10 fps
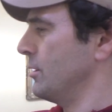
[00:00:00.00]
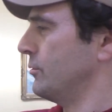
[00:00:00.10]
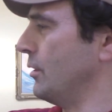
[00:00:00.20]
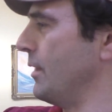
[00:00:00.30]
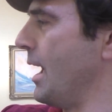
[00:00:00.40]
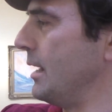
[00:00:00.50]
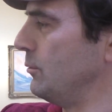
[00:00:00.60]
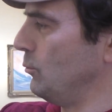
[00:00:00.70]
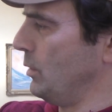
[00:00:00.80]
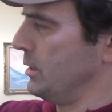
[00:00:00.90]
so
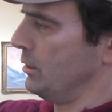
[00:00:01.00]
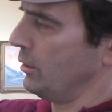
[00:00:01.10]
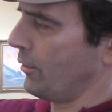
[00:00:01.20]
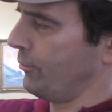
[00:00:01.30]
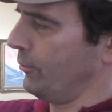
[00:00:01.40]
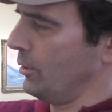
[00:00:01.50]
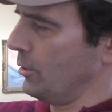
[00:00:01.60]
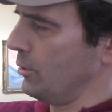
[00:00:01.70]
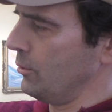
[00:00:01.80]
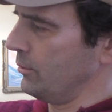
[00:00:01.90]
that when you look
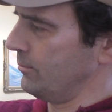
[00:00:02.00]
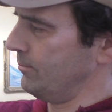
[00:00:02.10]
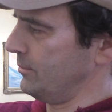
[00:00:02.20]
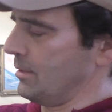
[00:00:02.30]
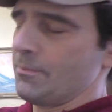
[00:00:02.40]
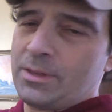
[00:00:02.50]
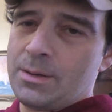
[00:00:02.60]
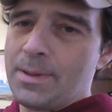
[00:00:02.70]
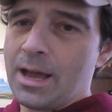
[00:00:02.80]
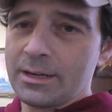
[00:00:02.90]
through something
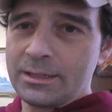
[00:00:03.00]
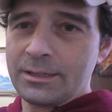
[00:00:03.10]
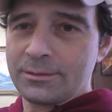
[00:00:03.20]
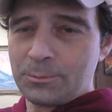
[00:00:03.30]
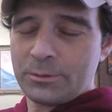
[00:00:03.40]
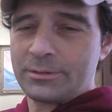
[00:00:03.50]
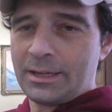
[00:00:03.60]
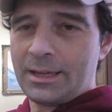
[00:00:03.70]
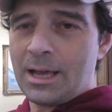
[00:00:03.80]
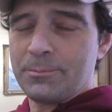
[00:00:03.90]
about it, it's supposed
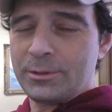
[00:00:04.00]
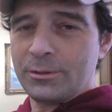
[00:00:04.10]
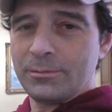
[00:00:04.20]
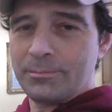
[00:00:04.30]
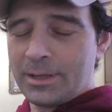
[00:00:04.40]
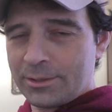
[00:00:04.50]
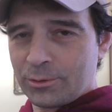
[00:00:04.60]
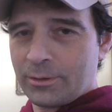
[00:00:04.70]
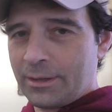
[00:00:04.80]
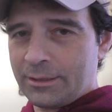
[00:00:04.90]
to help you make
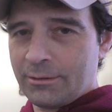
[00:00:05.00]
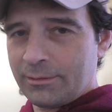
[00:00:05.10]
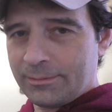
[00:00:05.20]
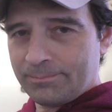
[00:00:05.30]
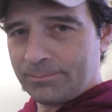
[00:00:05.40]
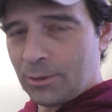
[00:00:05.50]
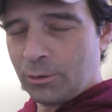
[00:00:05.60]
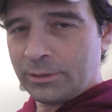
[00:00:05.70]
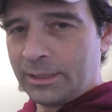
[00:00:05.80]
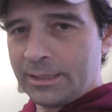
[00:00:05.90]
sure that you're
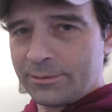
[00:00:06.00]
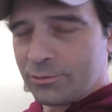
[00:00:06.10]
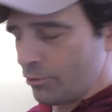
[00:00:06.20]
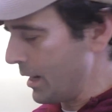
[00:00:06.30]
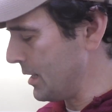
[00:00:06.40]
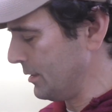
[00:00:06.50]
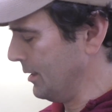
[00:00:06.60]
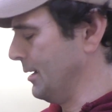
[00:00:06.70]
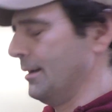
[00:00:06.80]
holding it straight.